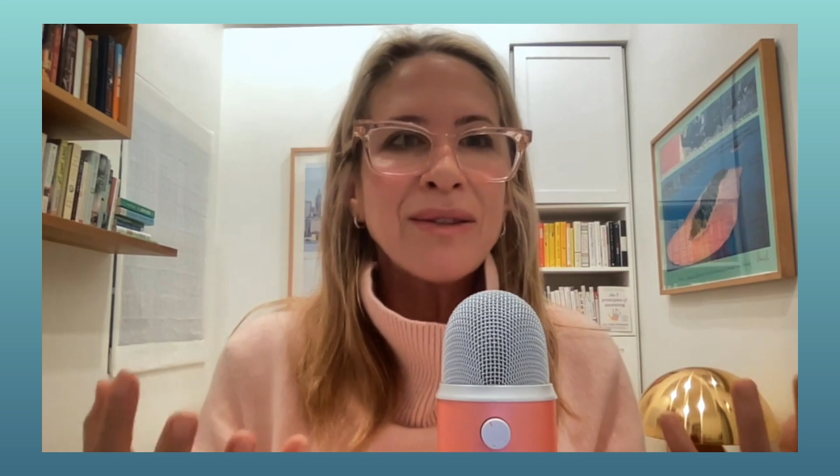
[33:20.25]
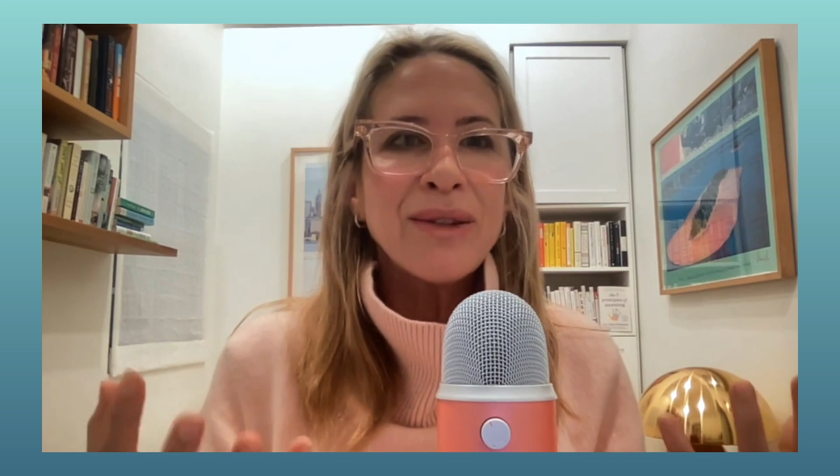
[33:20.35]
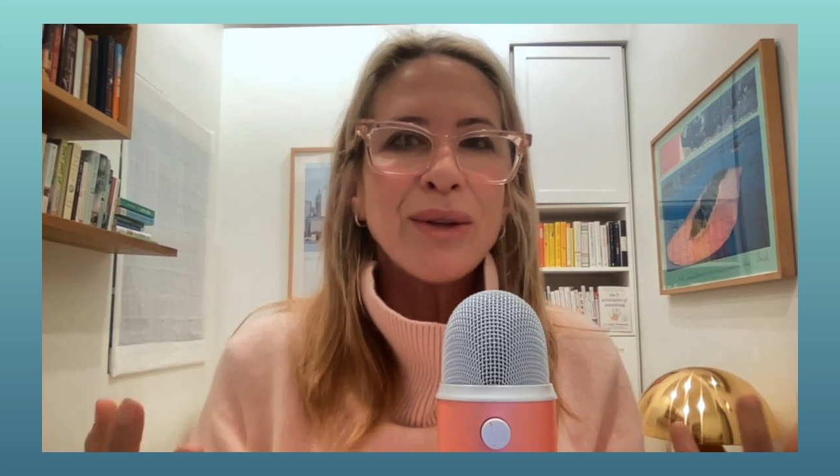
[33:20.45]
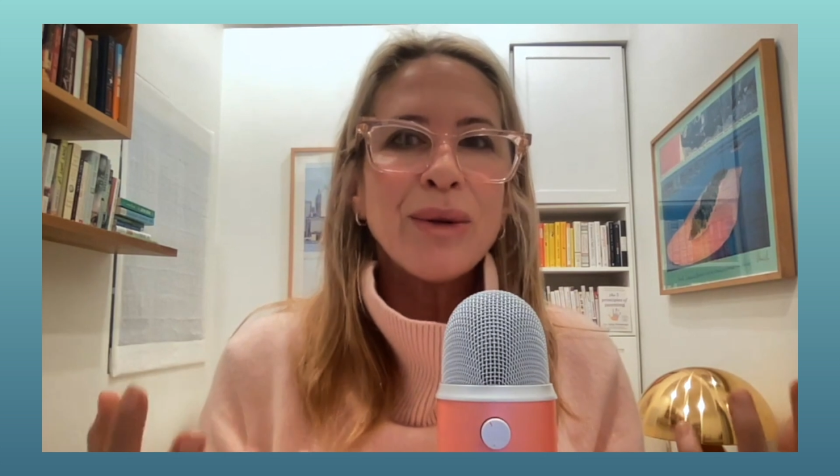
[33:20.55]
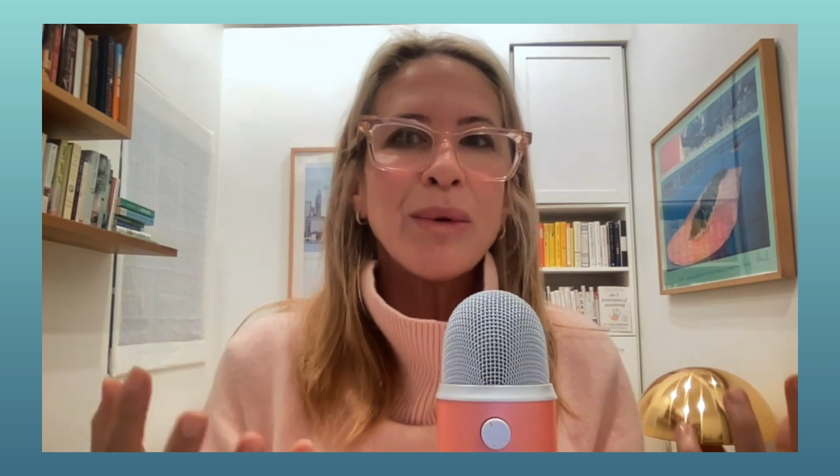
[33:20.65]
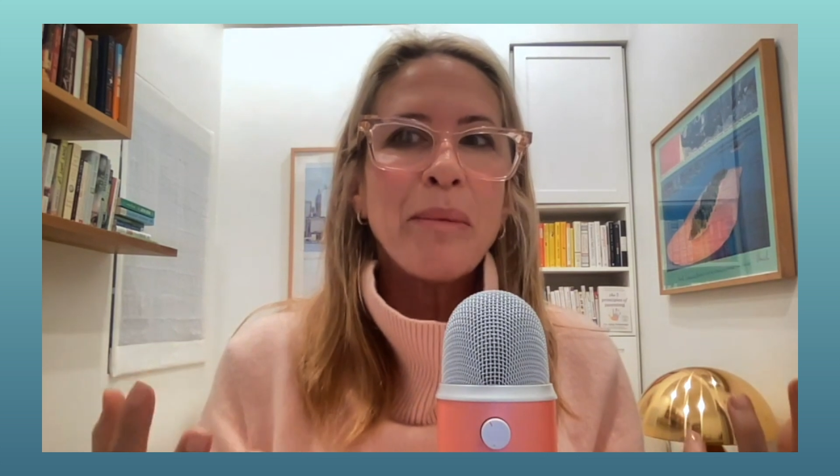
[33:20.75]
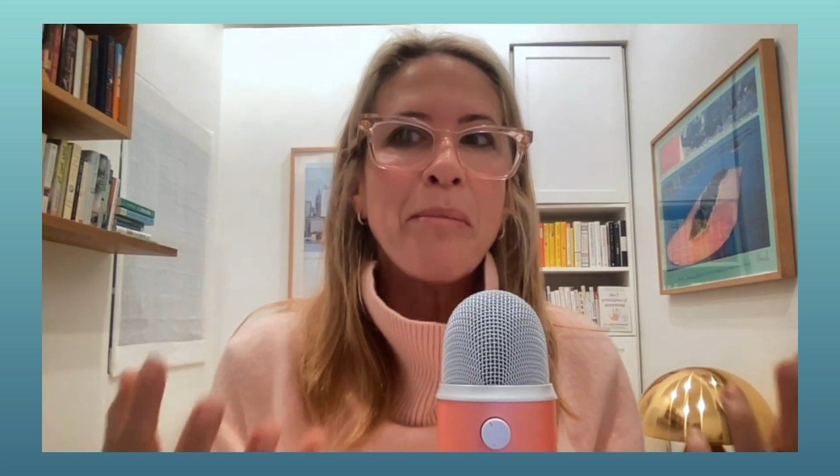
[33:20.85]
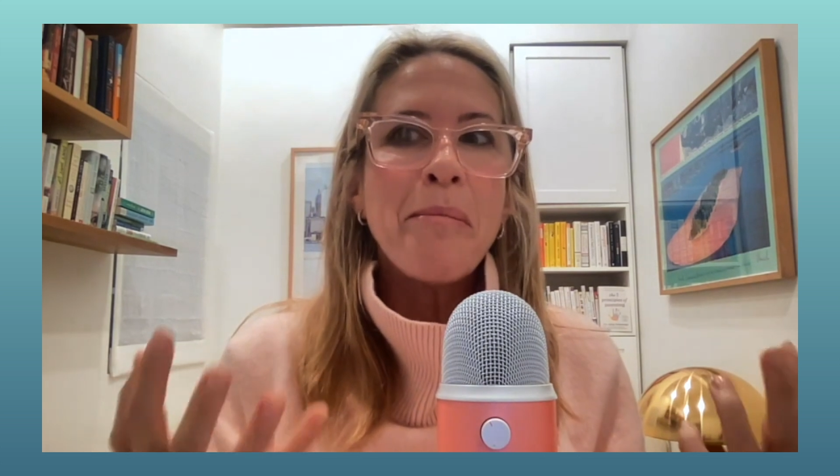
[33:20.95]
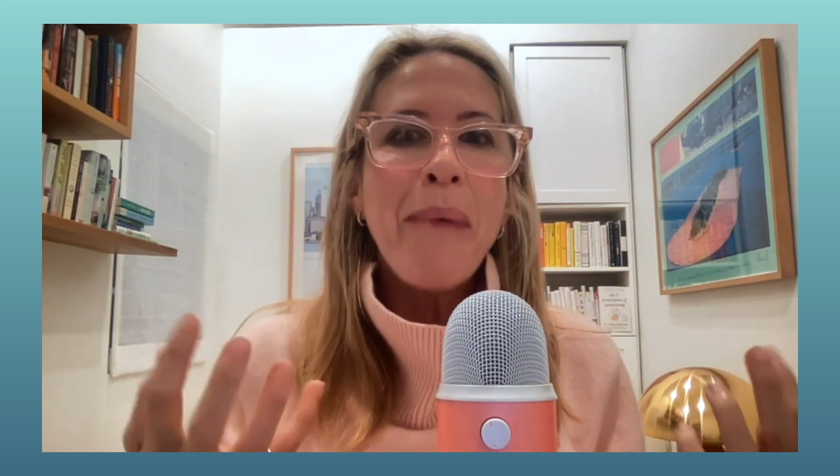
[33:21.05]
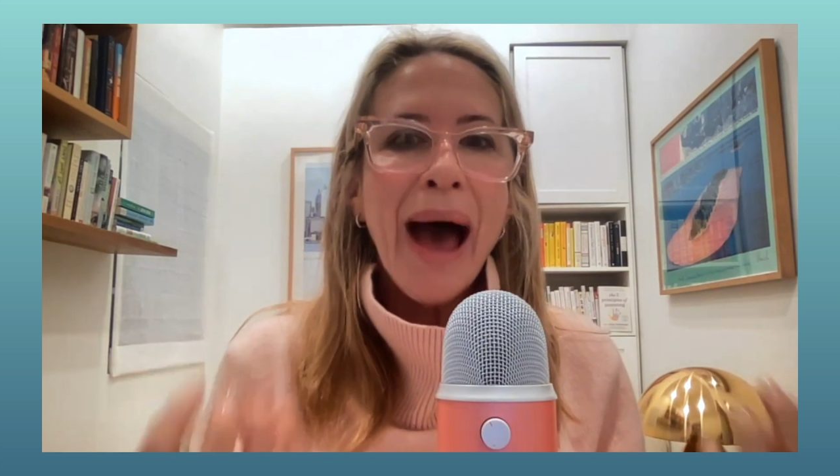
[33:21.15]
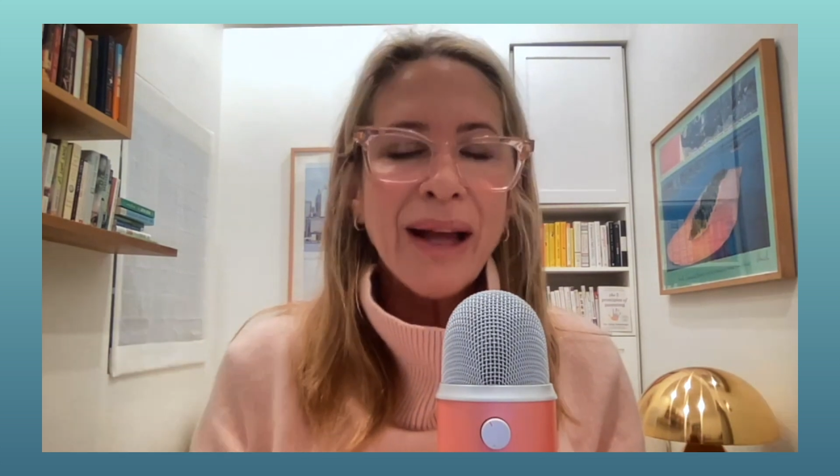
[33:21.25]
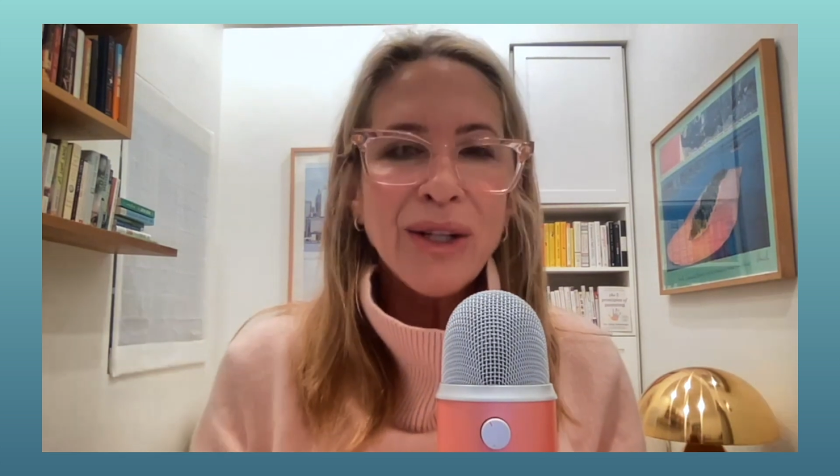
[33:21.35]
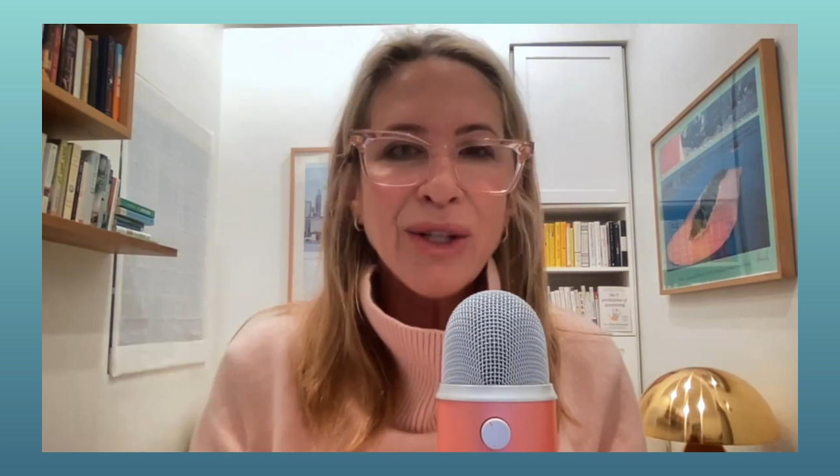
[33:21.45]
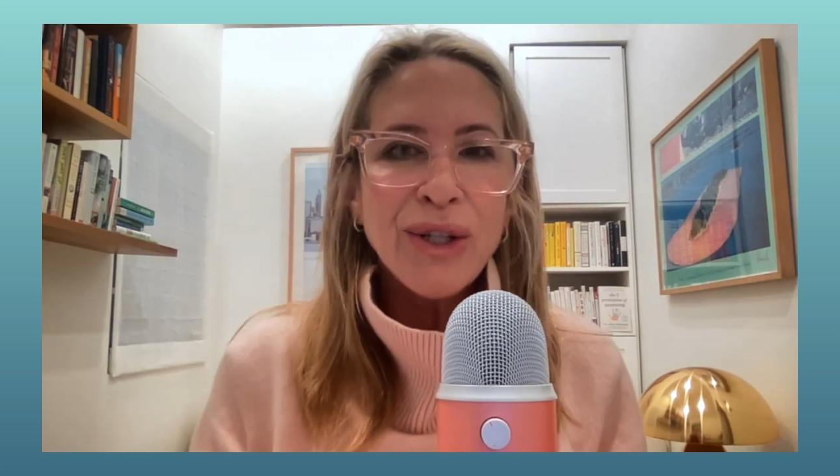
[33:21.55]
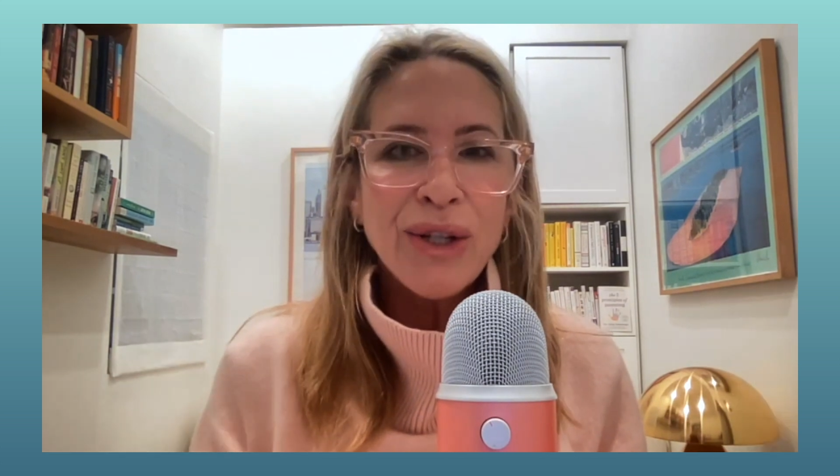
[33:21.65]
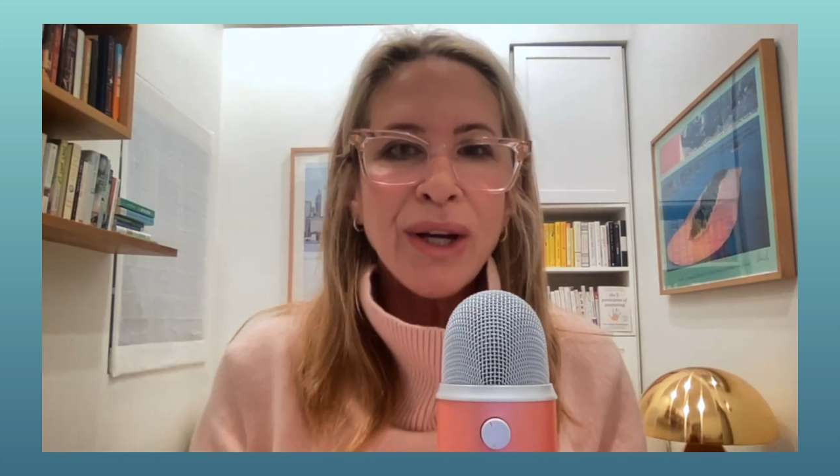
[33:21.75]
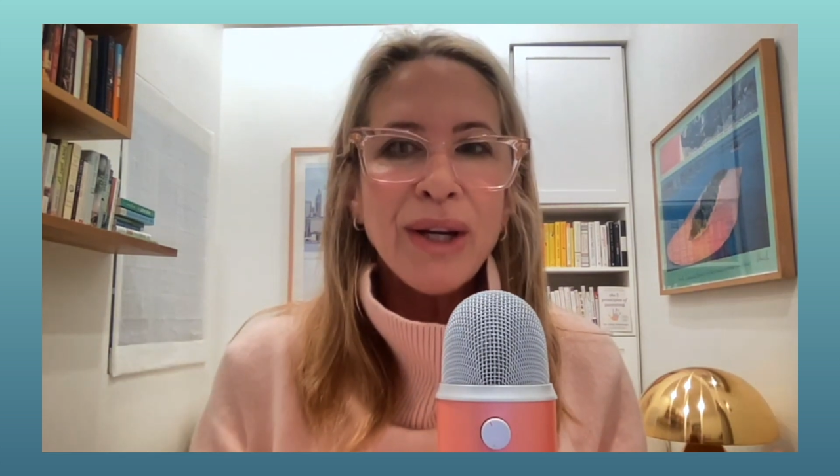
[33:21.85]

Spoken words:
to match